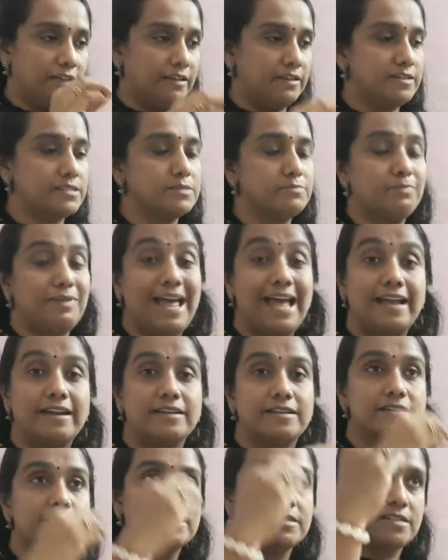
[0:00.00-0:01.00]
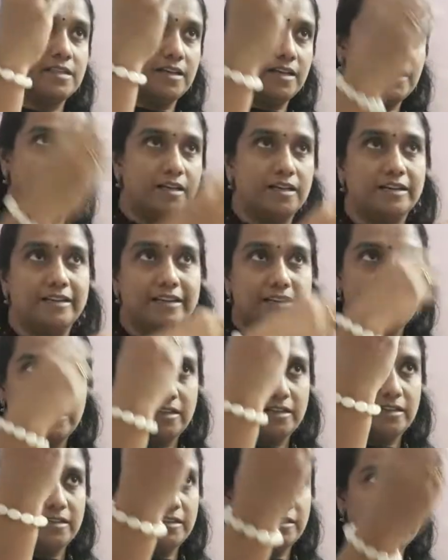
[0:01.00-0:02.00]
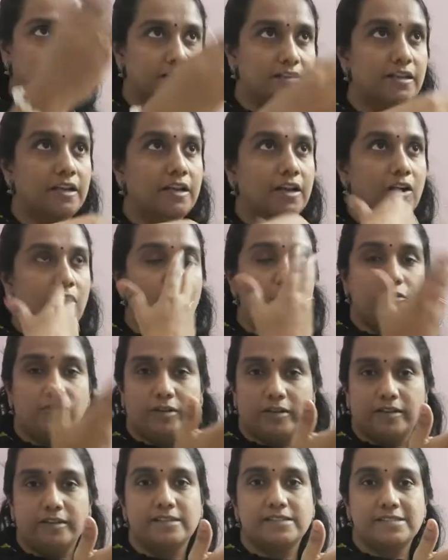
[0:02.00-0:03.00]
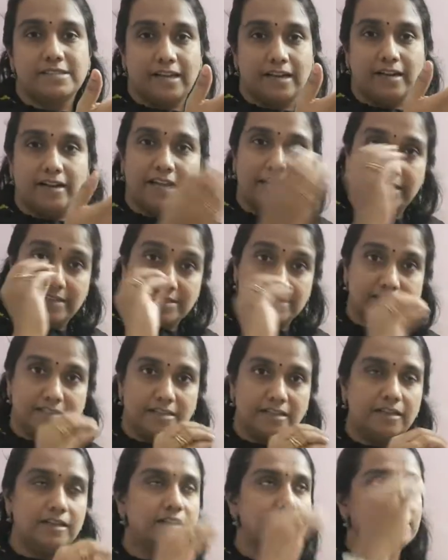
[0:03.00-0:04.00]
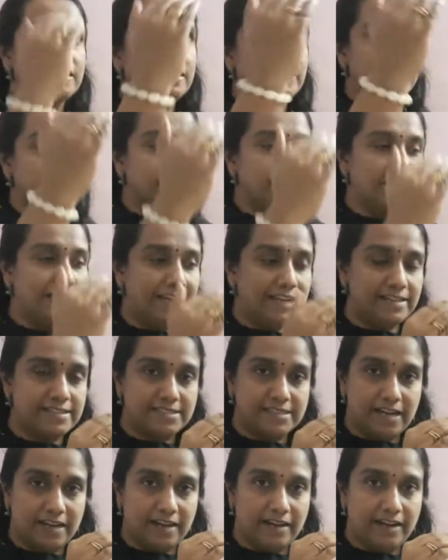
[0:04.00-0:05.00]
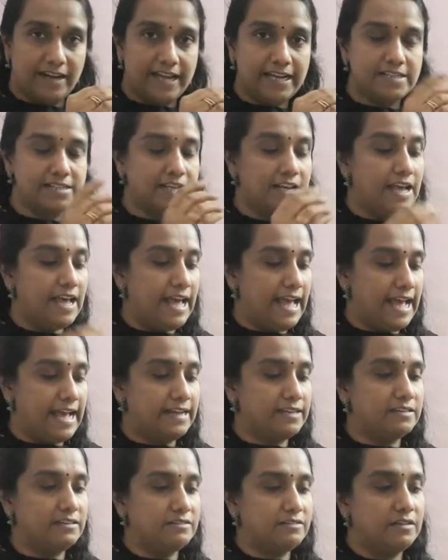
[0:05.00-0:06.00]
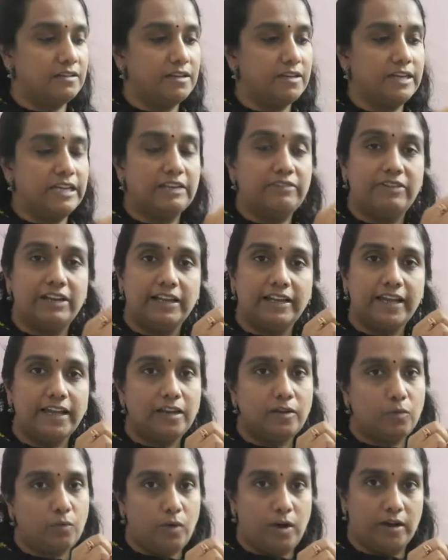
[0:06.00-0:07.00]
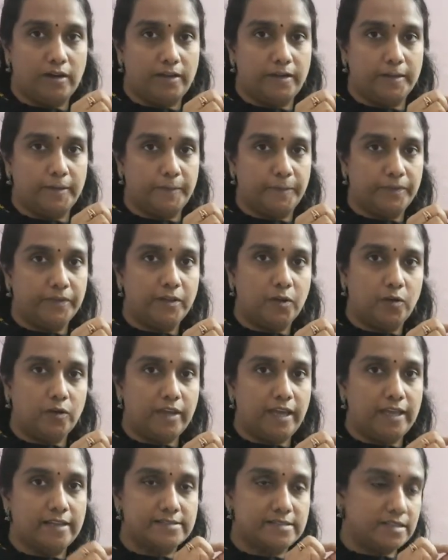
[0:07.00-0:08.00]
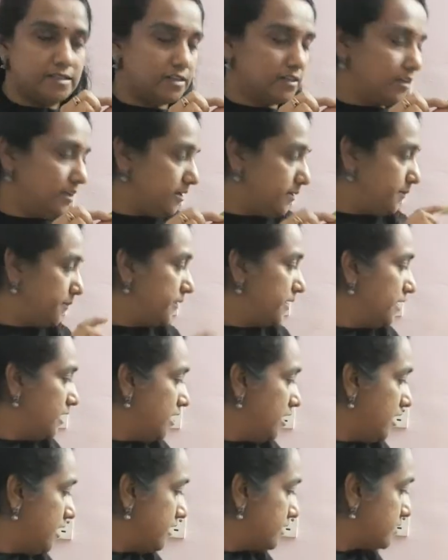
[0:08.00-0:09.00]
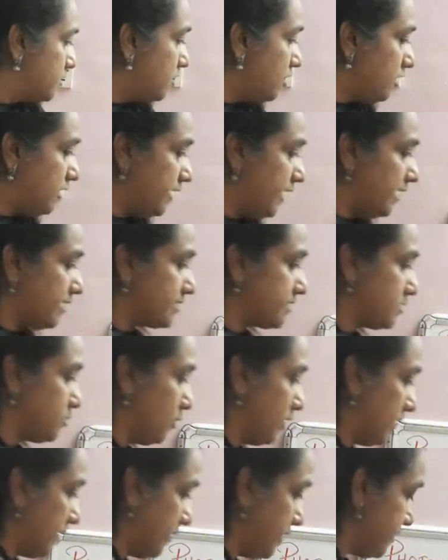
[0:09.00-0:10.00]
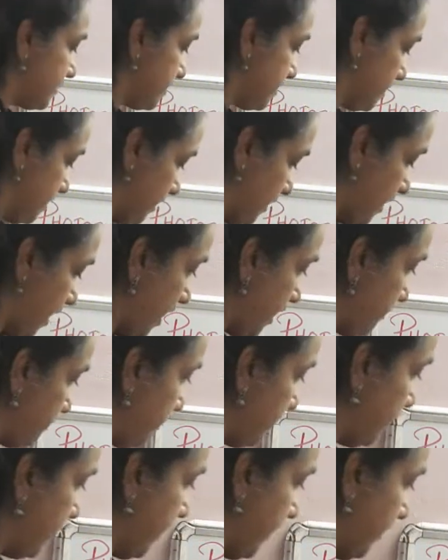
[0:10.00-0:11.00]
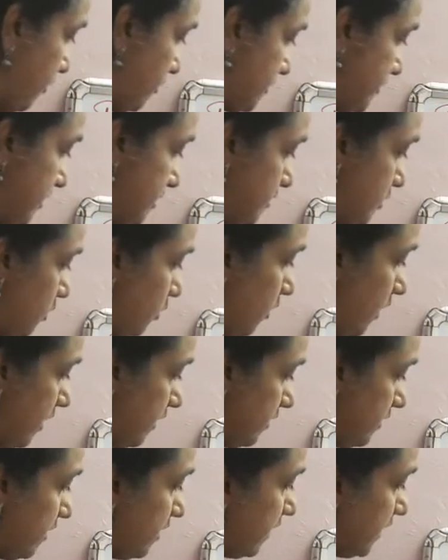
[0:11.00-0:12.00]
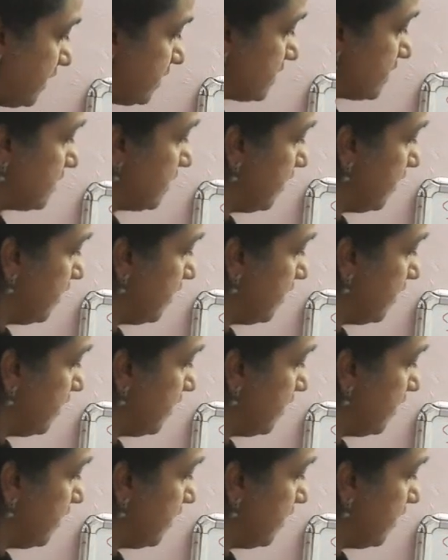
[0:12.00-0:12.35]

this plant is over the sunlight is there, it will get sunlight and it will get water. Okay, is it clear? So next one is carbon dioxide. So water is